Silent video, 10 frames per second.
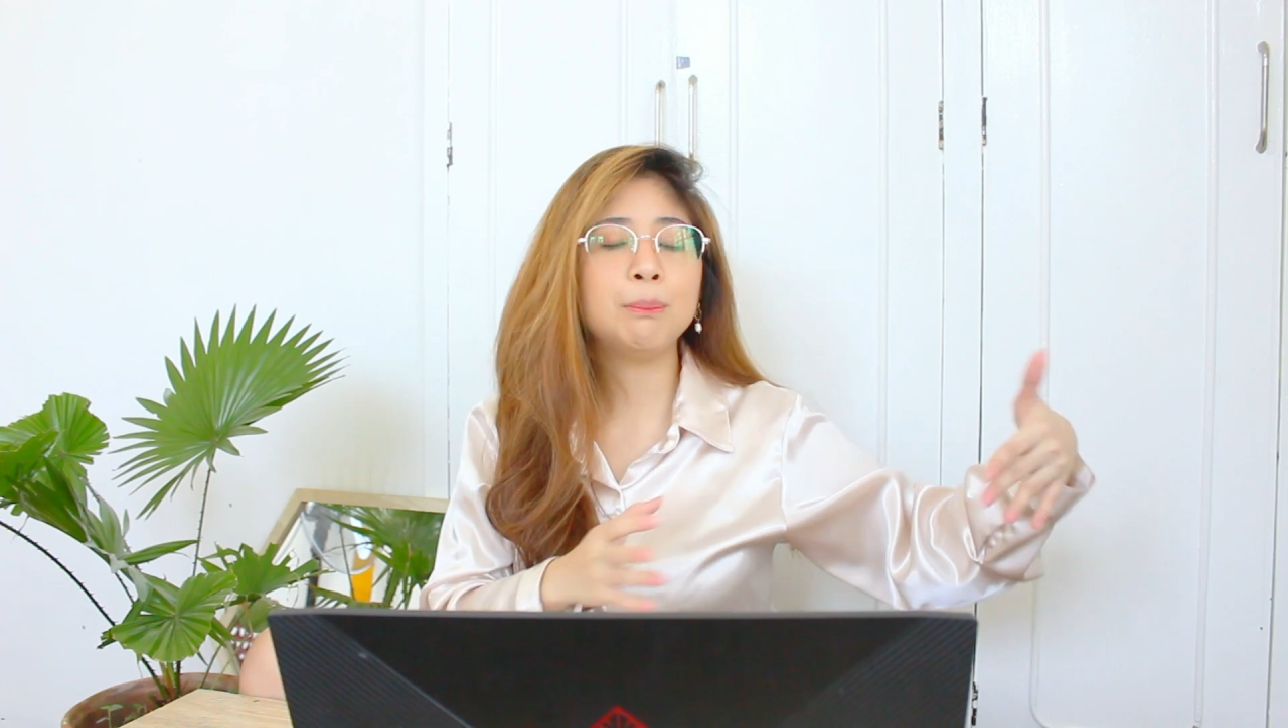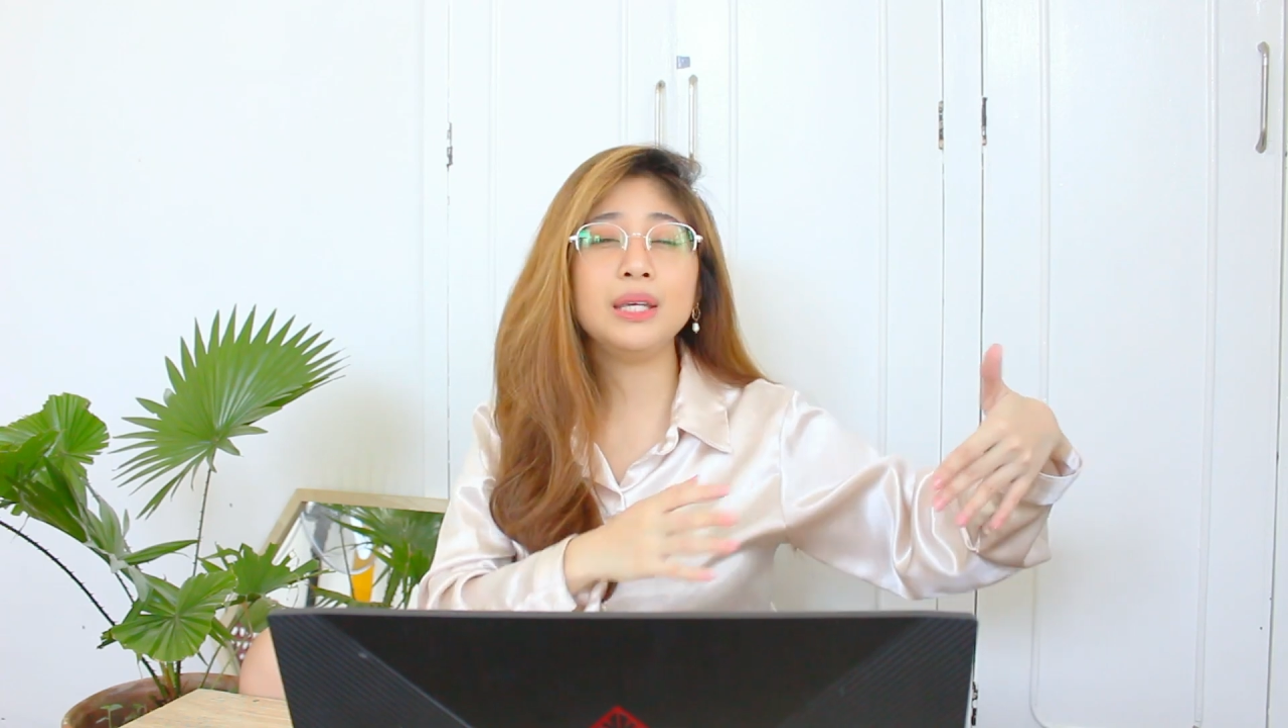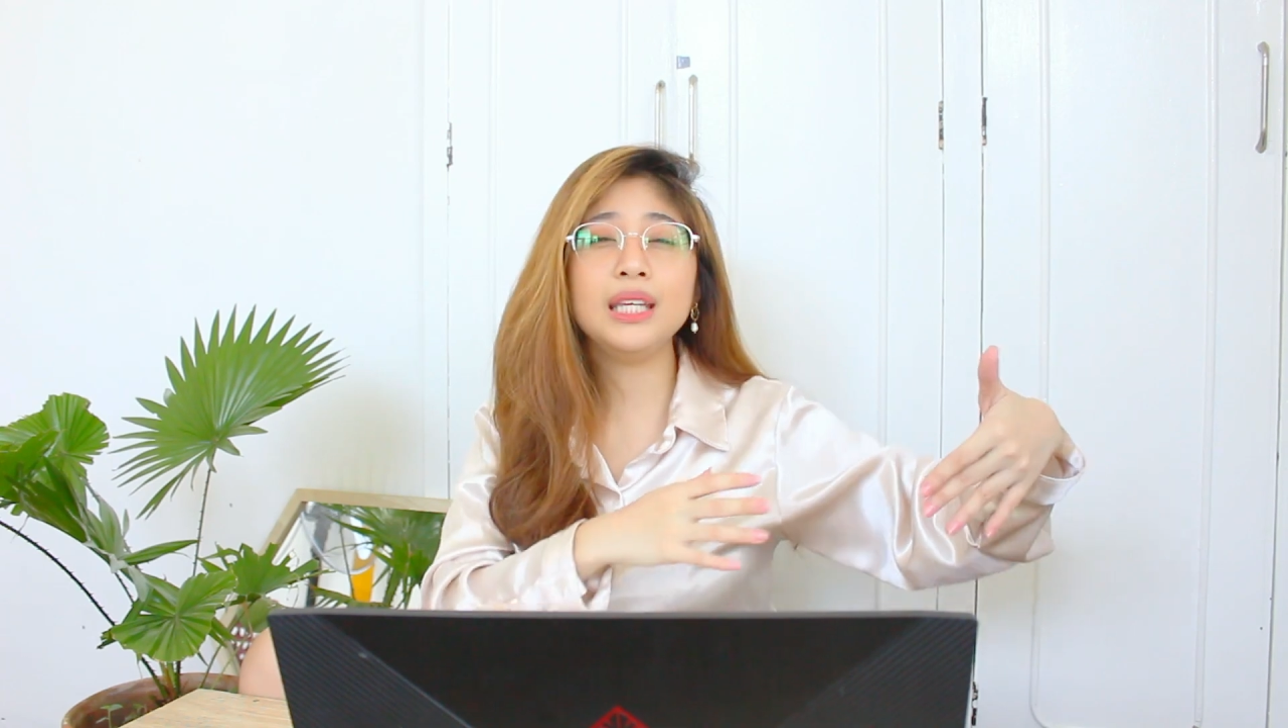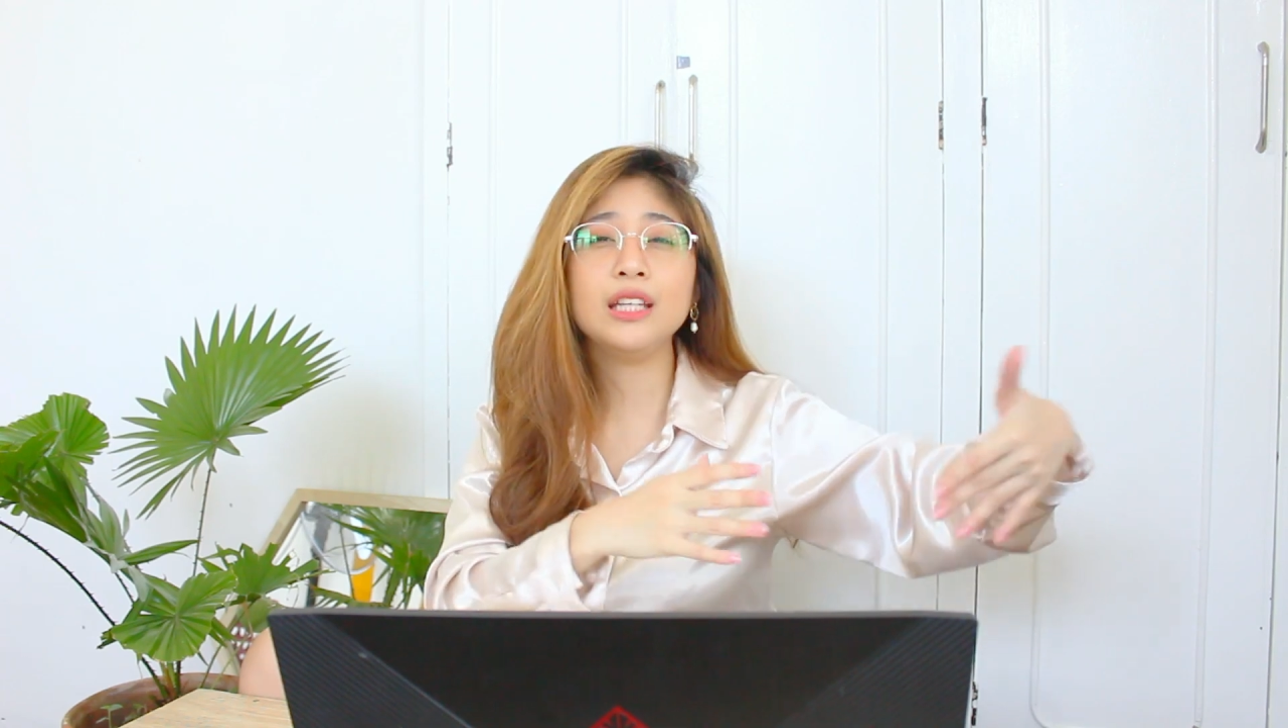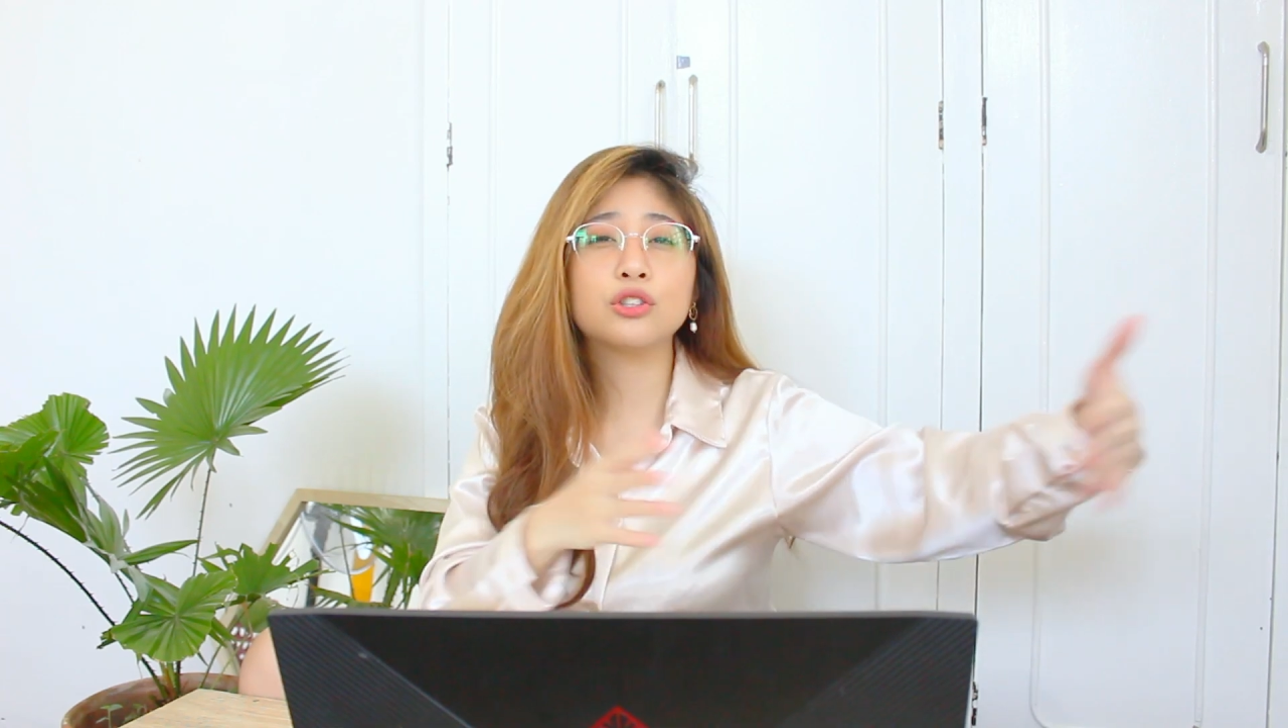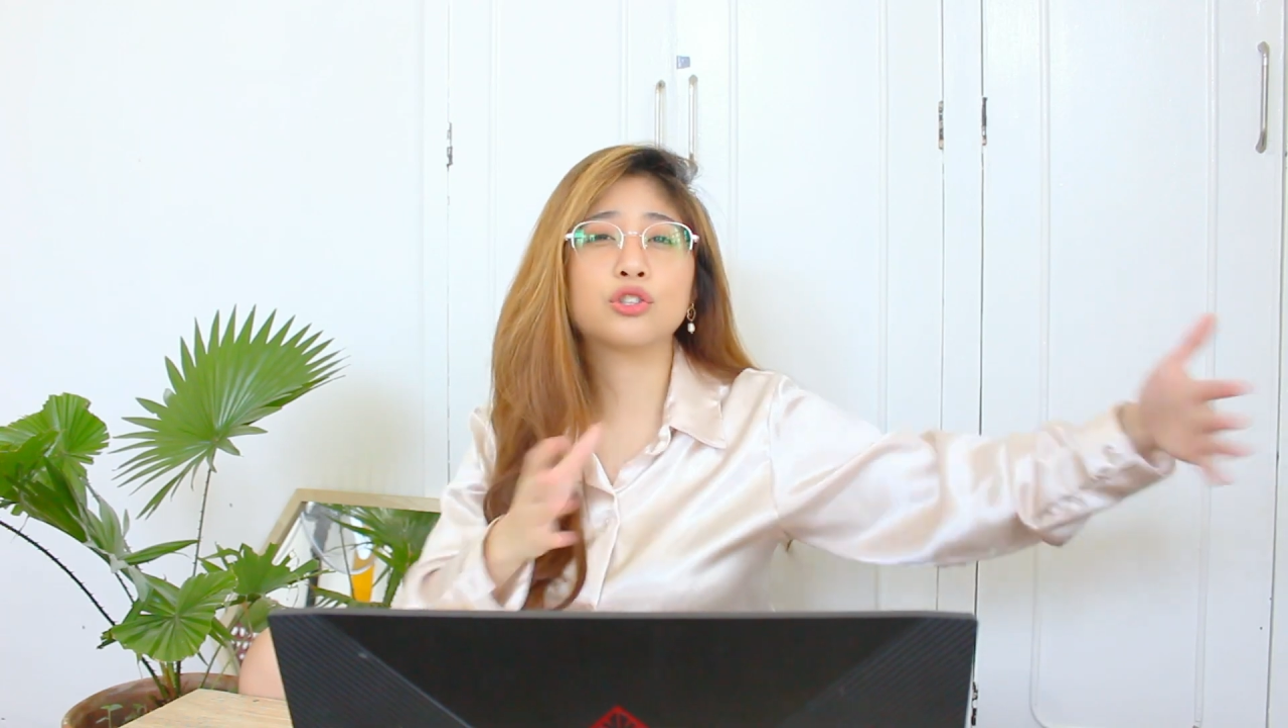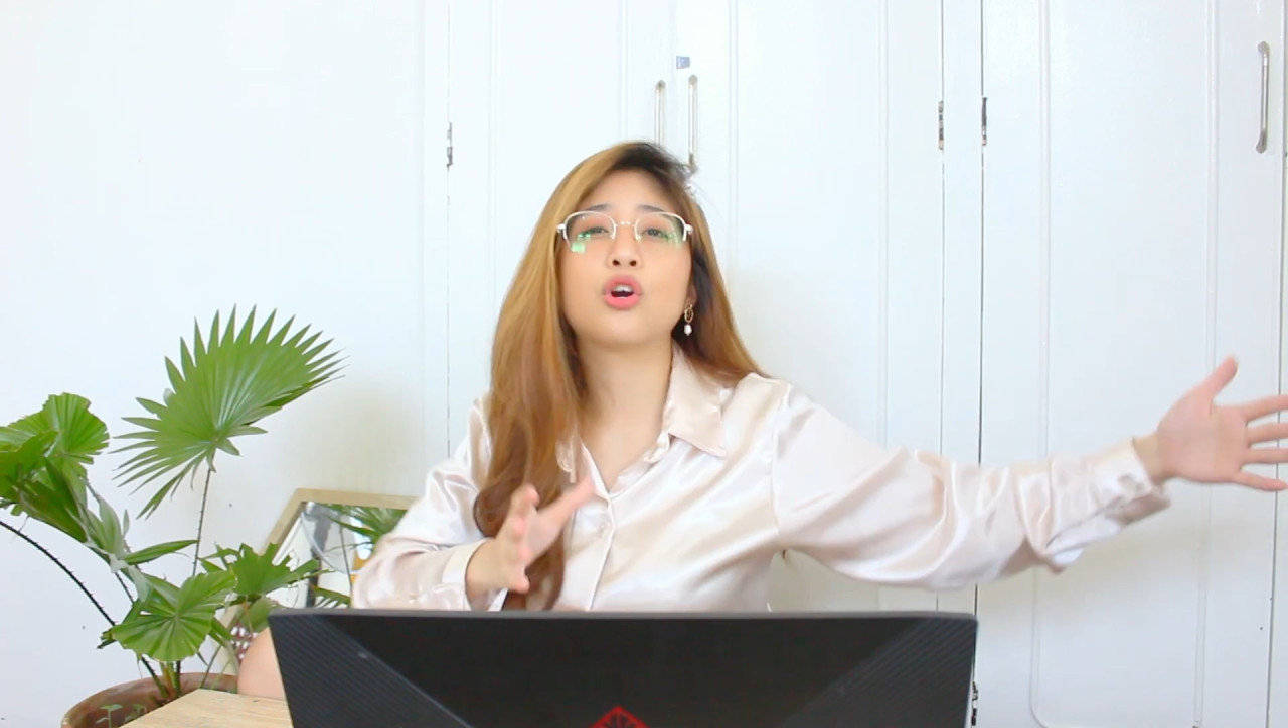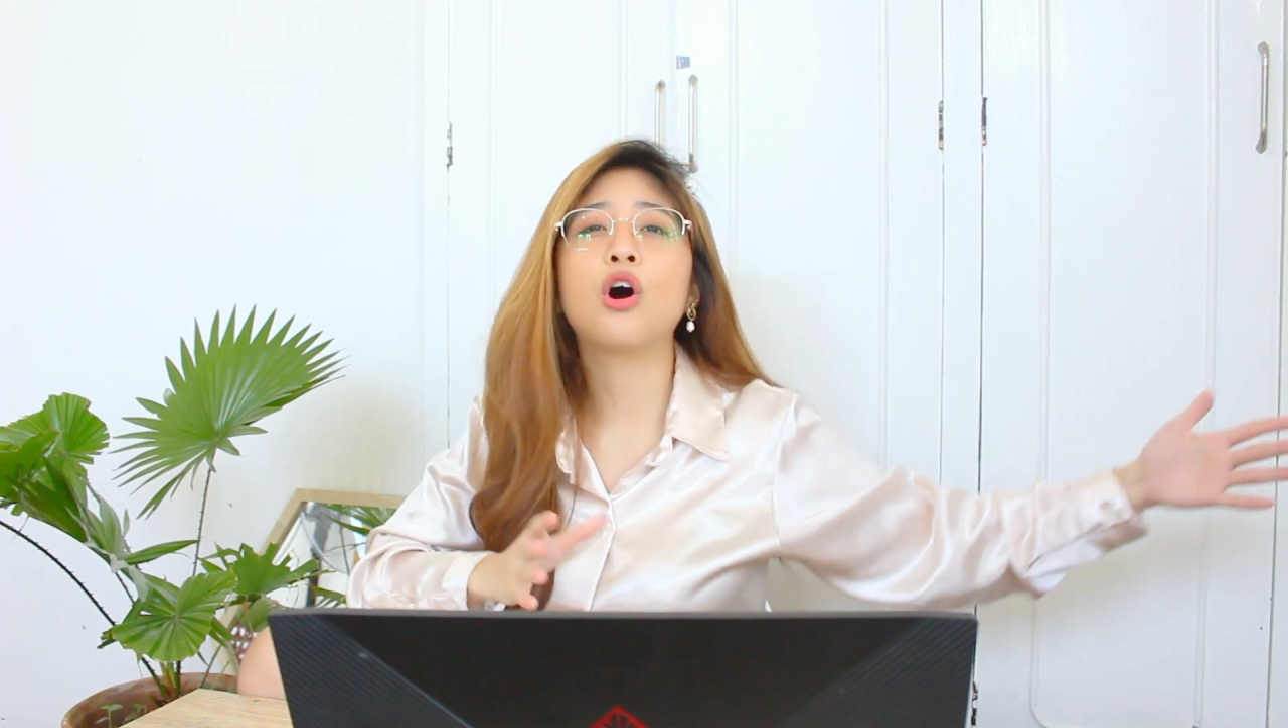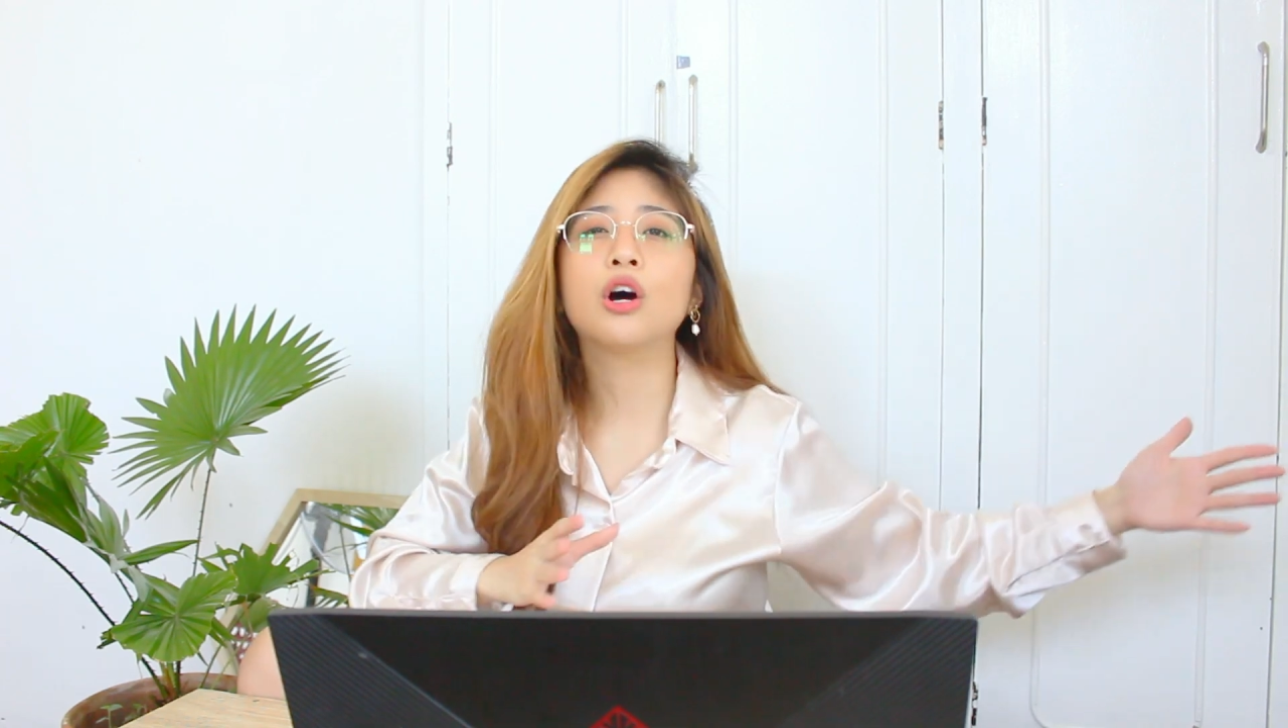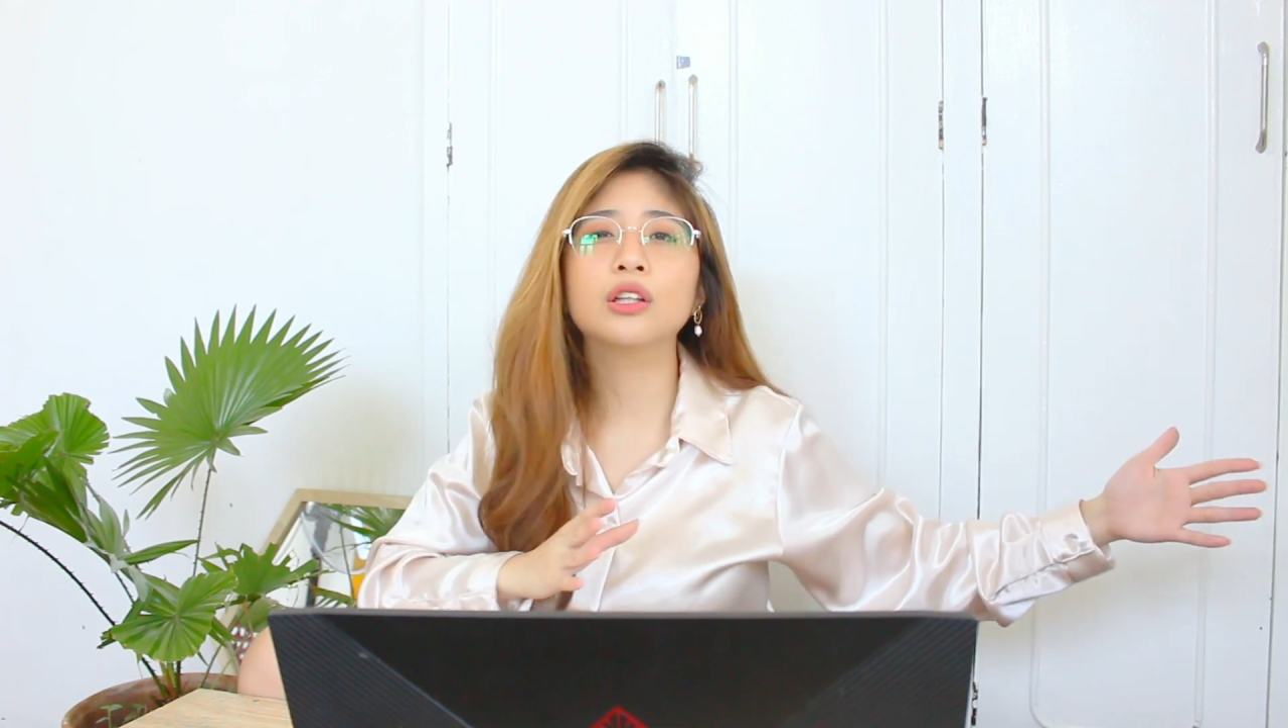being
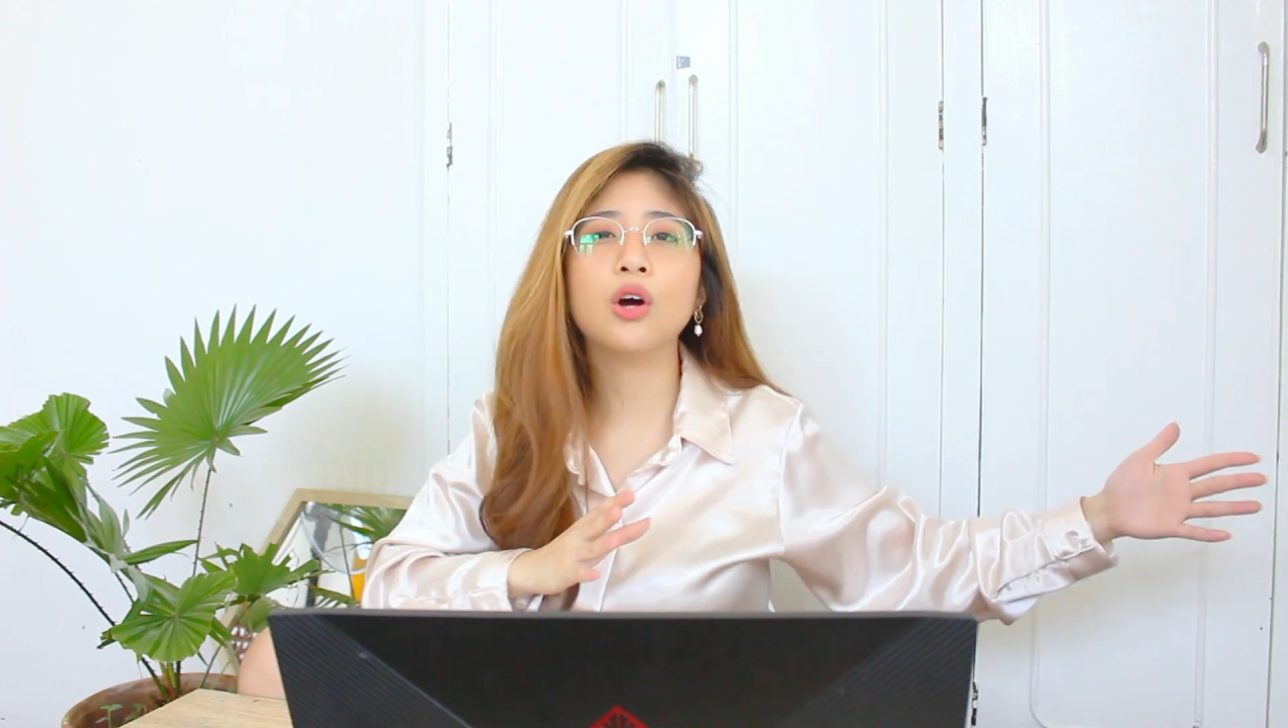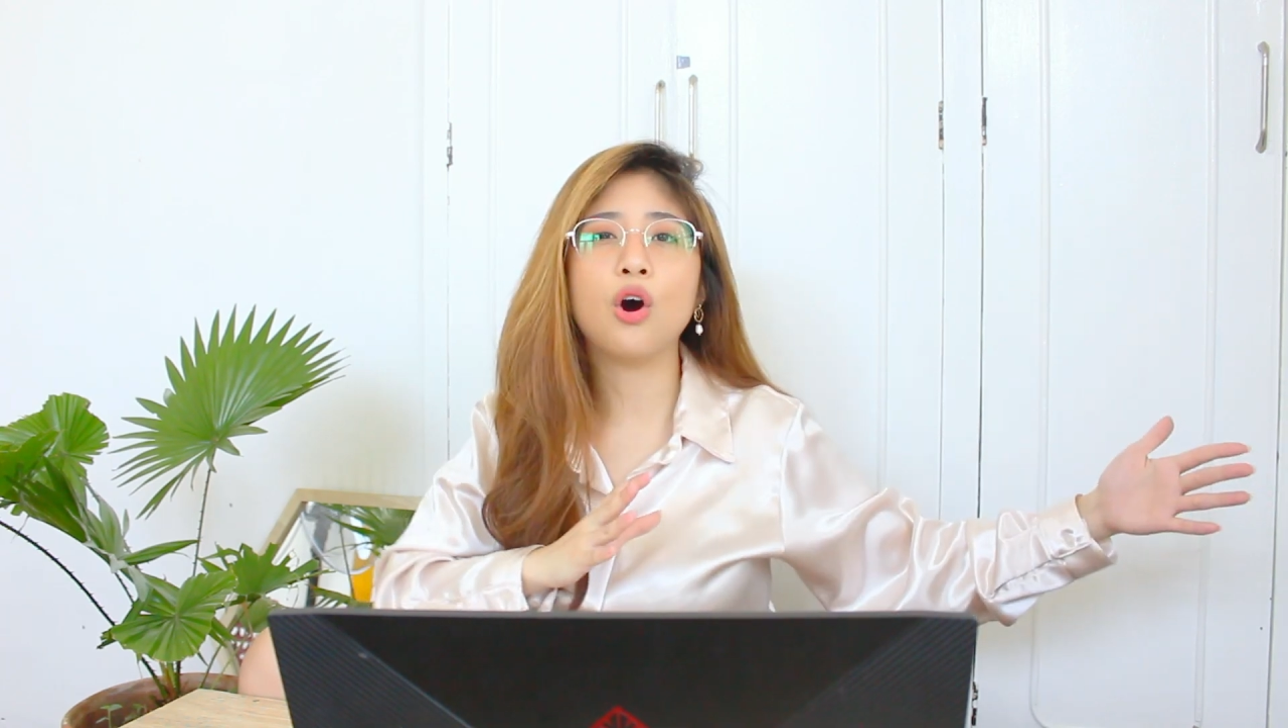drawn